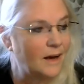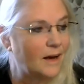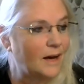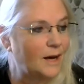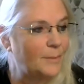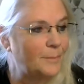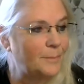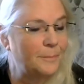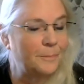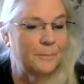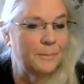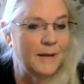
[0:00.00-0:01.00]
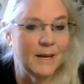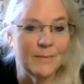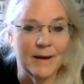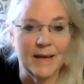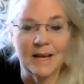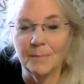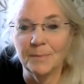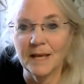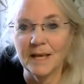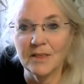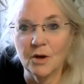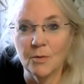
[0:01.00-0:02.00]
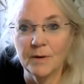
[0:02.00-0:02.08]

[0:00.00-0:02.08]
um, anyway, a couple days ago,